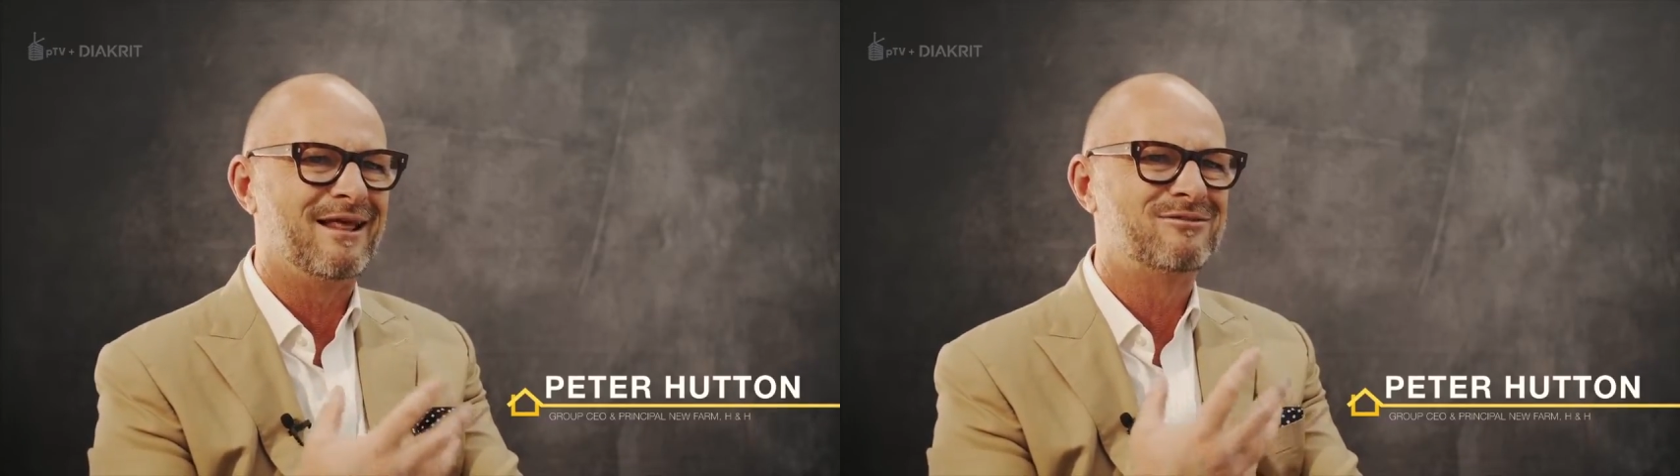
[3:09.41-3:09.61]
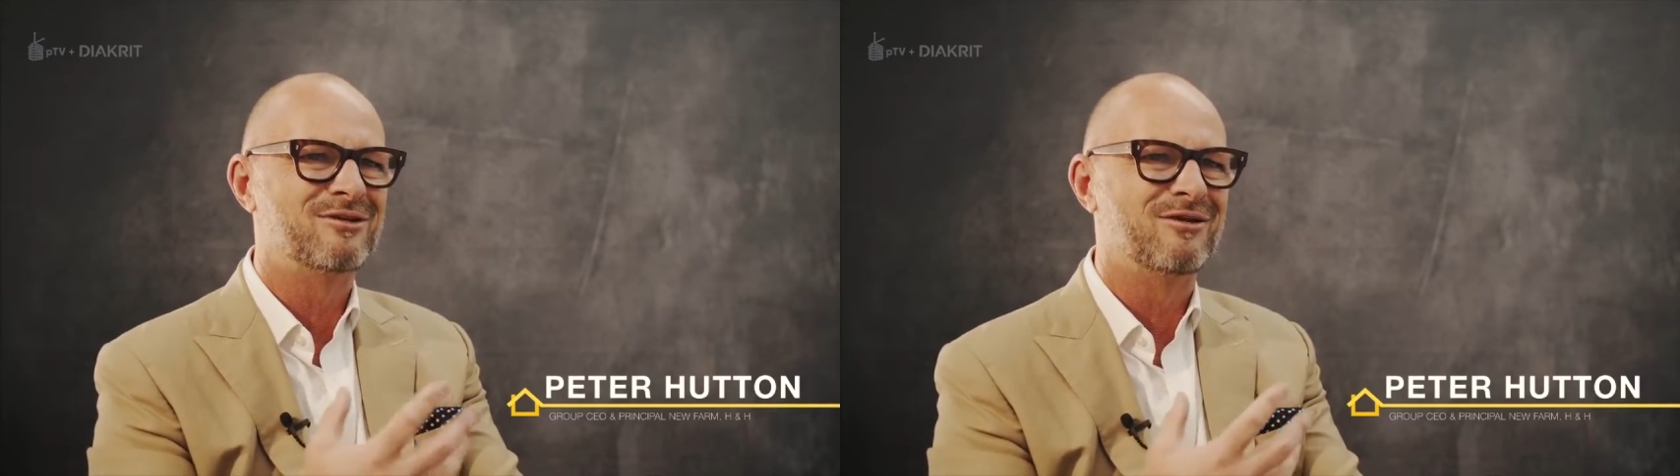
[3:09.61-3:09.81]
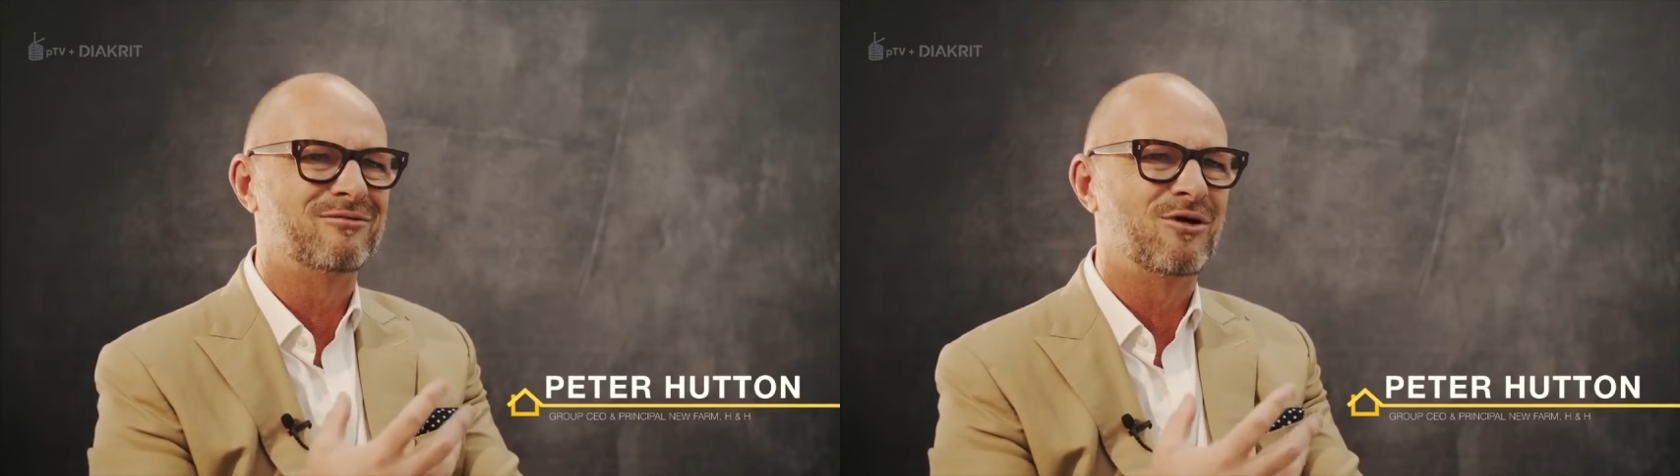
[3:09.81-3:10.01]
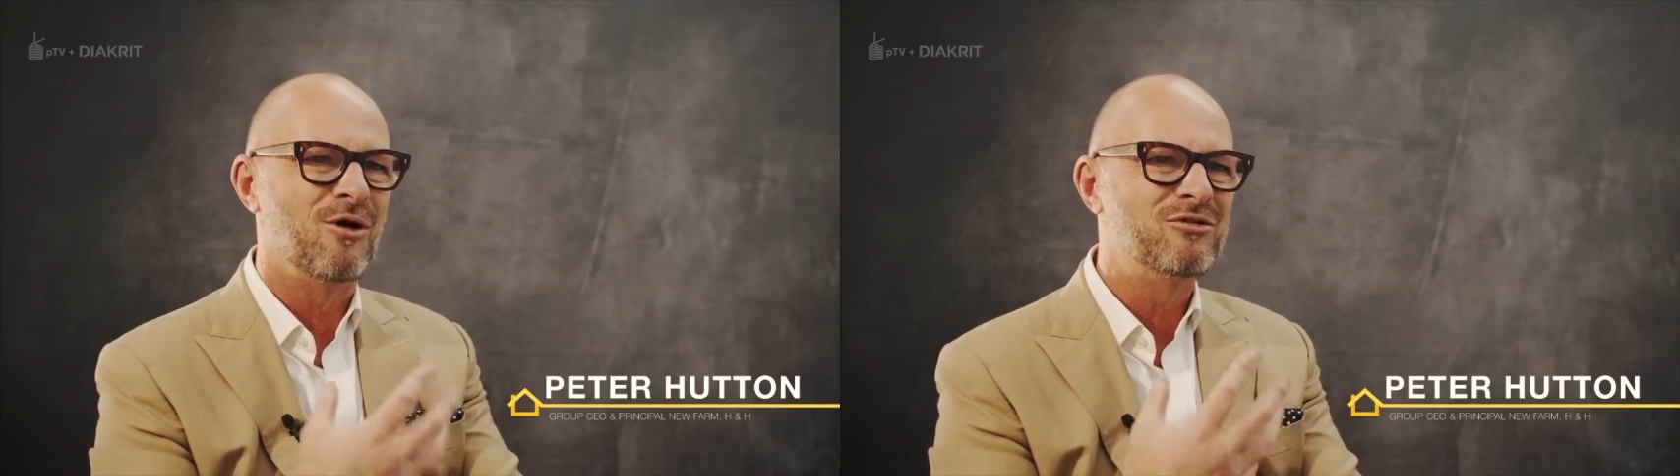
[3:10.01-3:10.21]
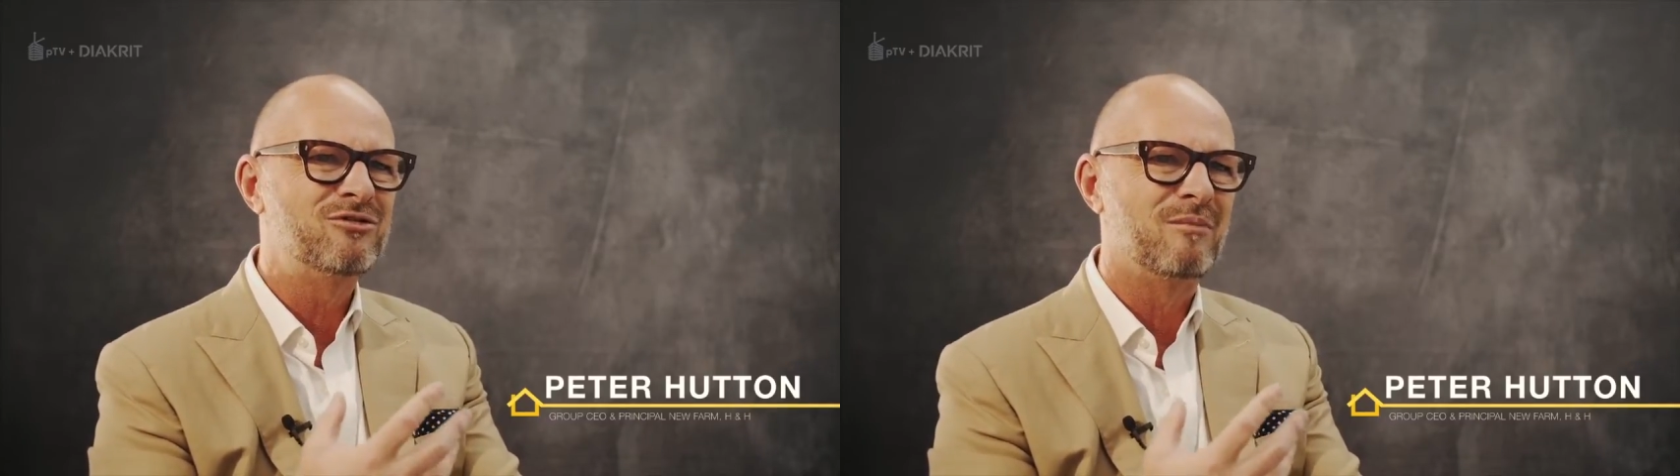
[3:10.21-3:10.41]
that sort of
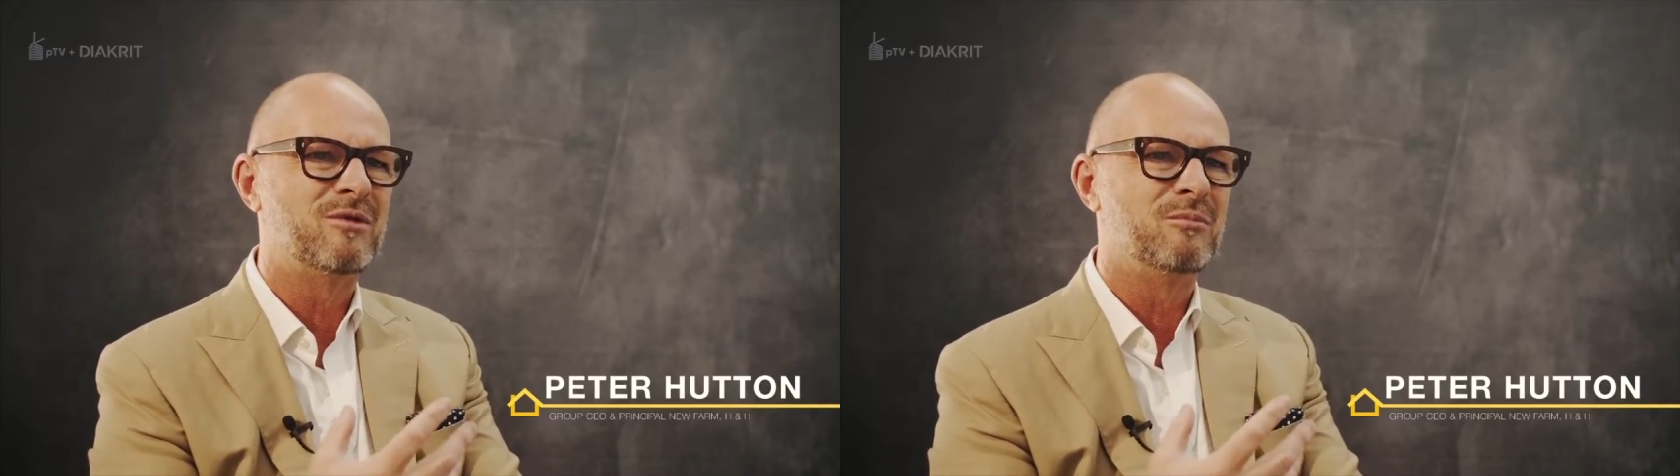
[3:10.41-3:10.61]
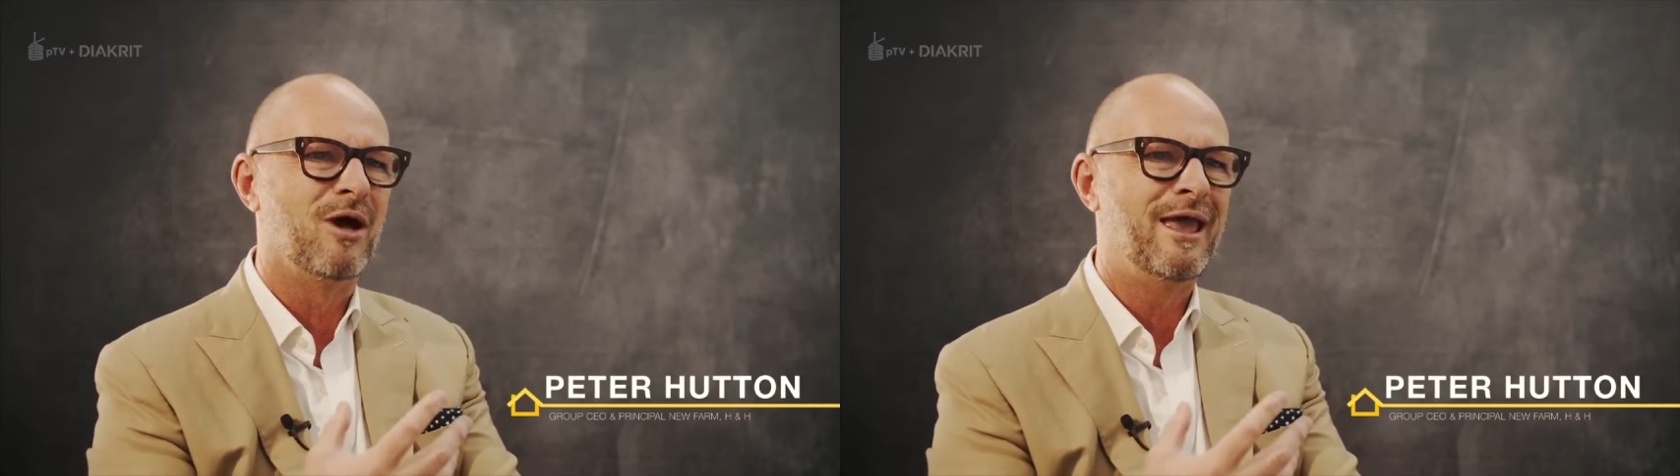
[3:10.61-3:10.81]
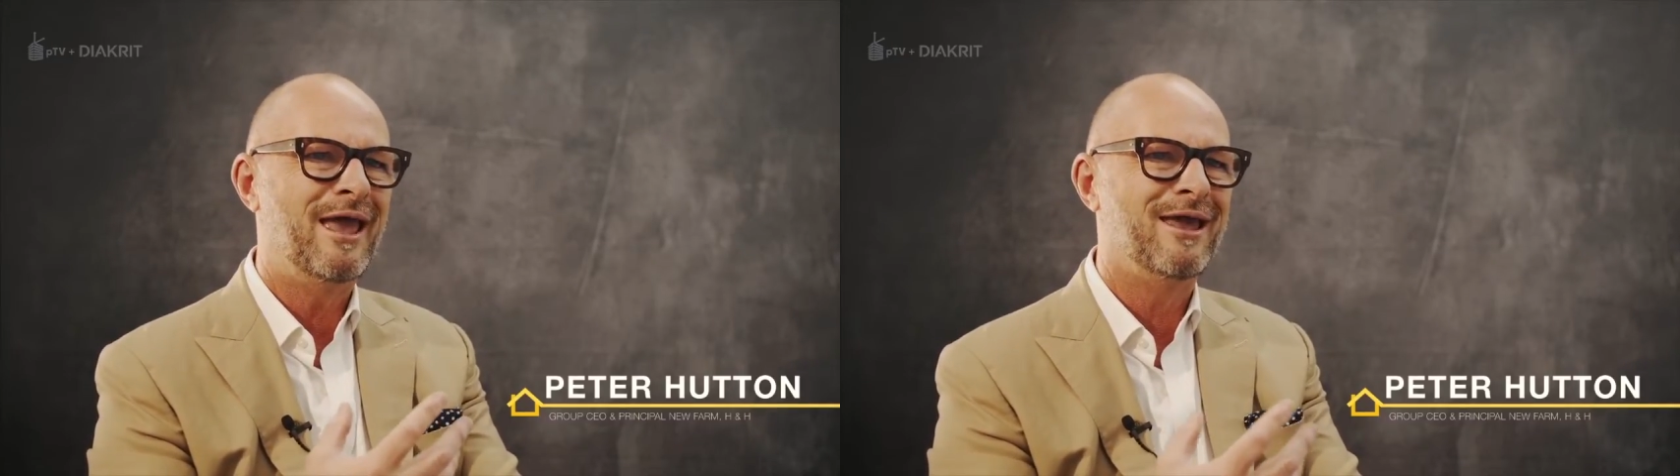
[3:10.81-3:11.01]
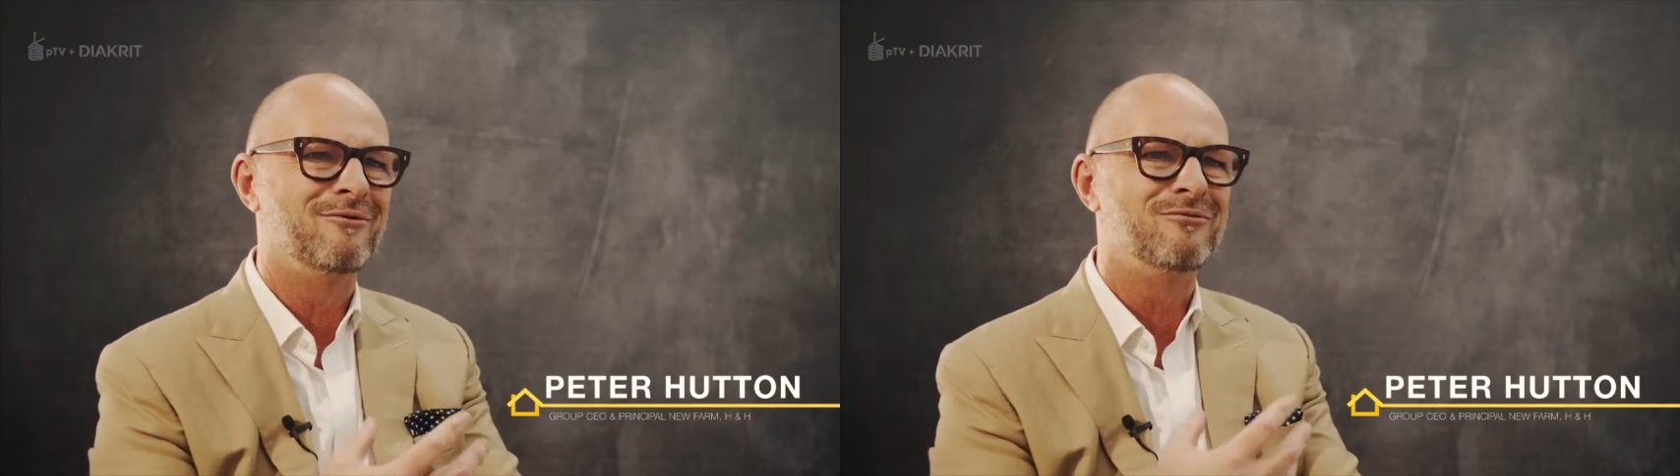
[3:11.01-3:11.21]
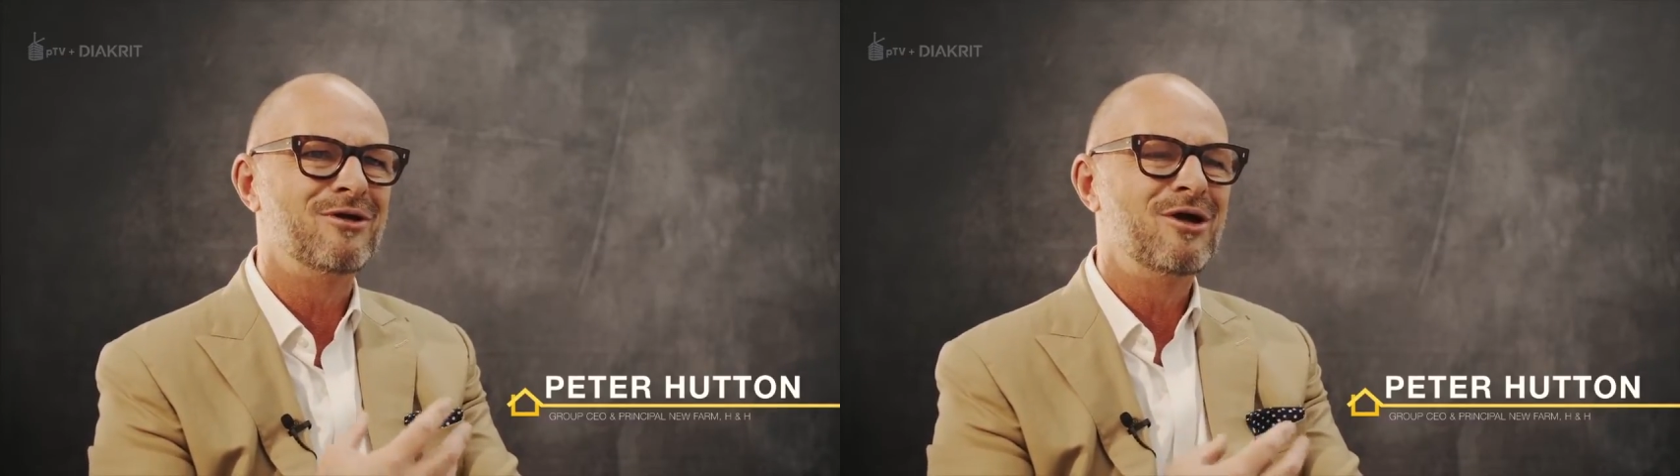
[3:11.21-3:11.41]
concept in my
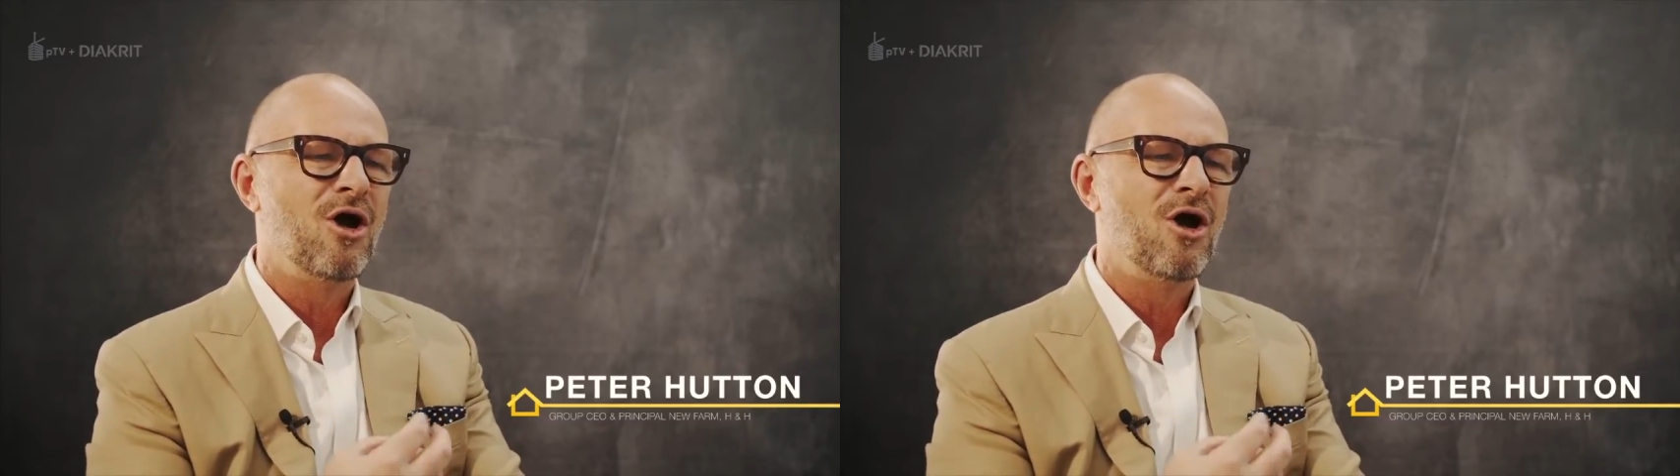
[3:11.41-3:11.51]
head